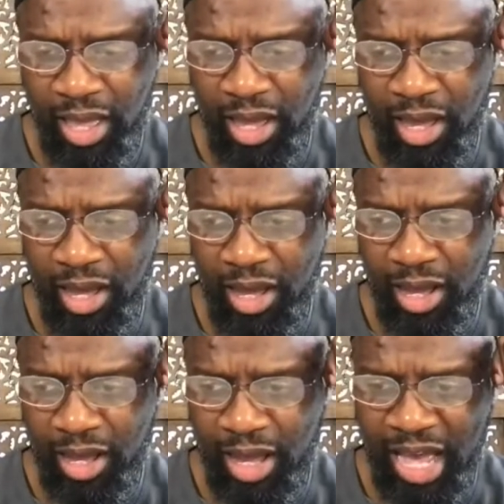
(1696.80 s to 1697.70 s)

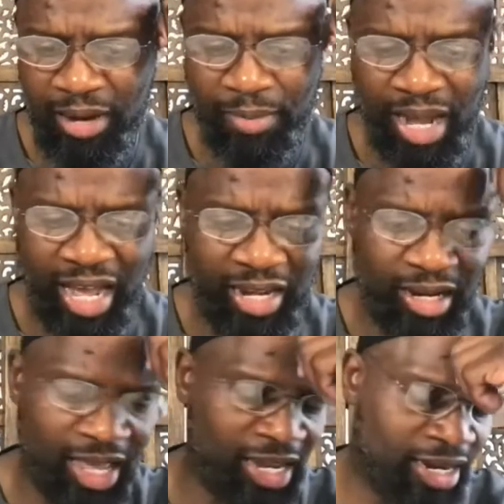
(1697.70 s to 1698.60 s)

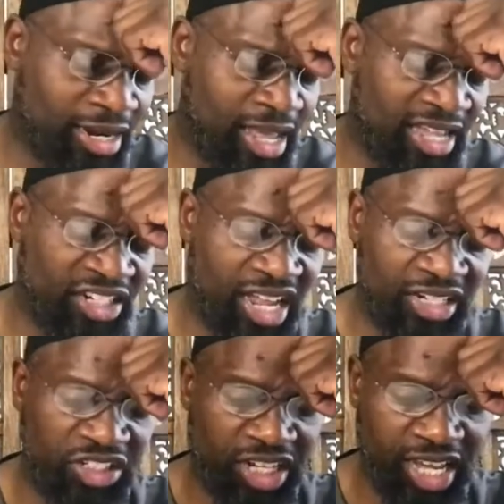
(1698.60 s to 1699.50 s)
al-mahal and
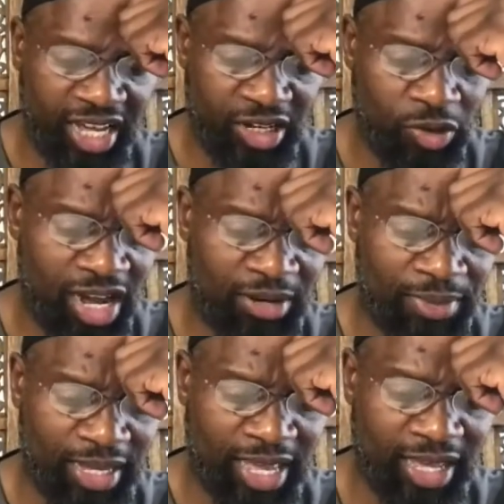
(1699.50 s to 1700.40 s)
al-jiha or
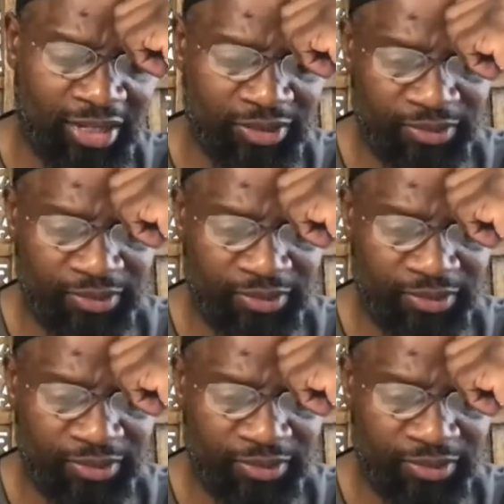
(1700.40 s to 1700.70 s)
al-makan.